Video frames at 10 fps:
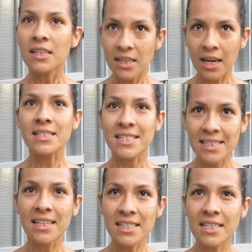Yes,
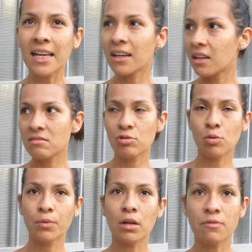it's like
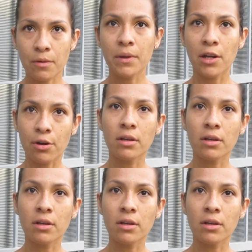2 blocks from here.